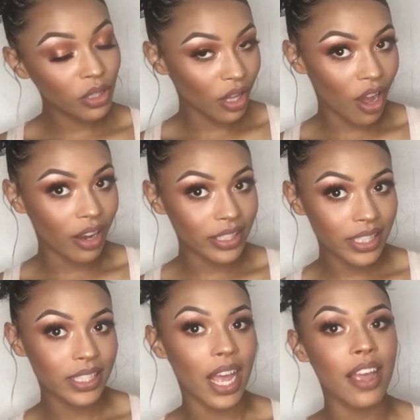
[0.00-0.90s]
long
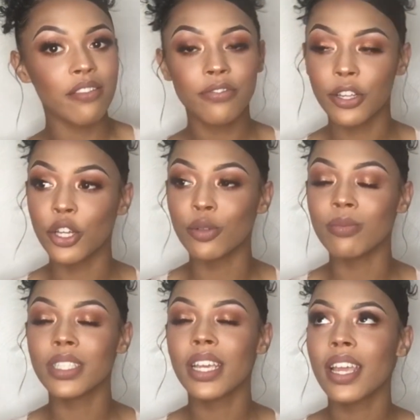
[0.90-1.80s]
since I've
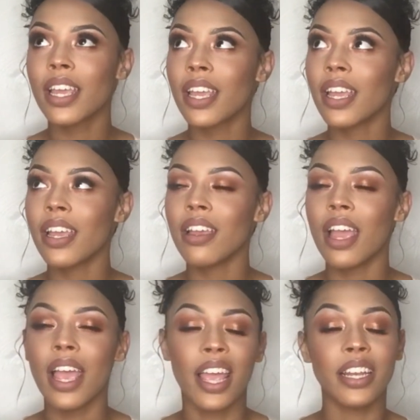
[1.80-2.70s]
filmed
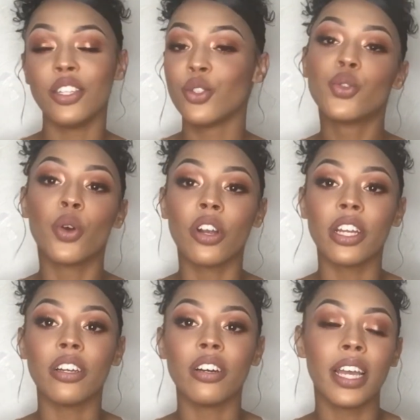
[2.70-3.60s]
any tutorial,